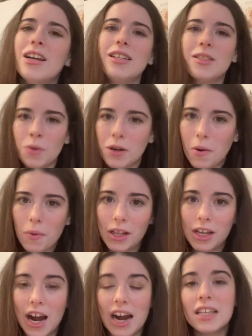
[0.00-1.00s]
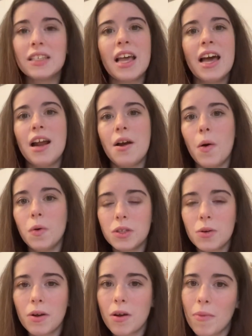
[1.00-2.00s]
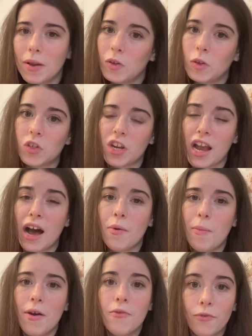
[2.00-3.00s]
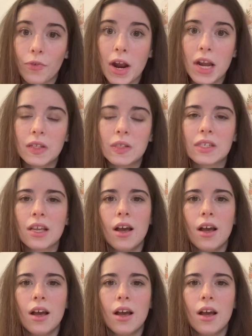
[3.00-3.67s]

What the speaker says: It's really, really nice. And I also recommend you to check out my friends